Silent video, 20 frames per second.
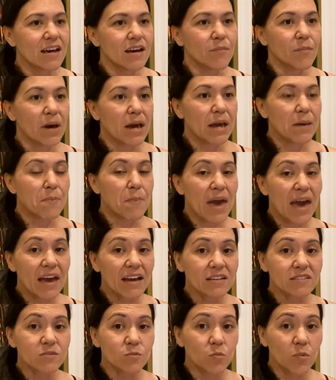My
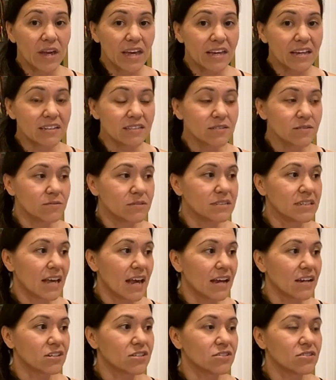max weight was
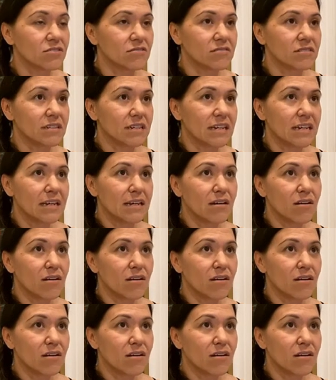actually